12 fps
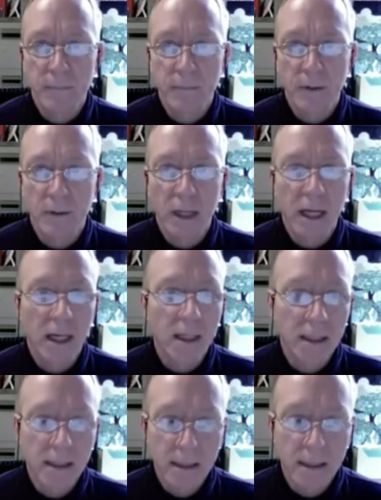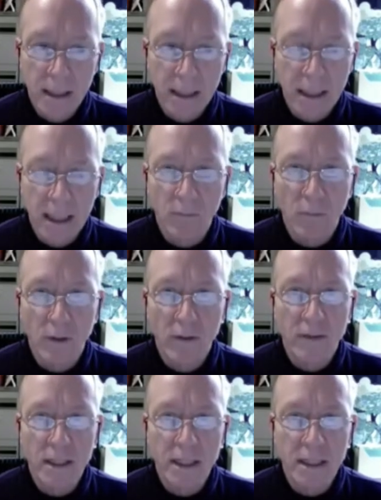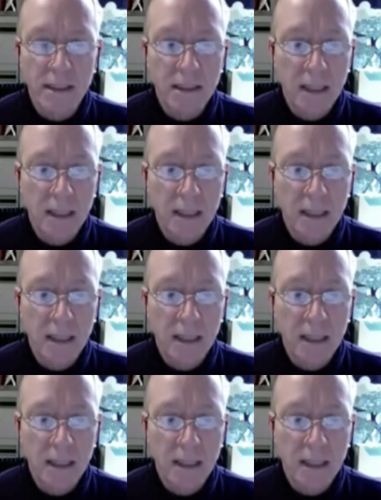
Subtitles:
Okay? Again, one of these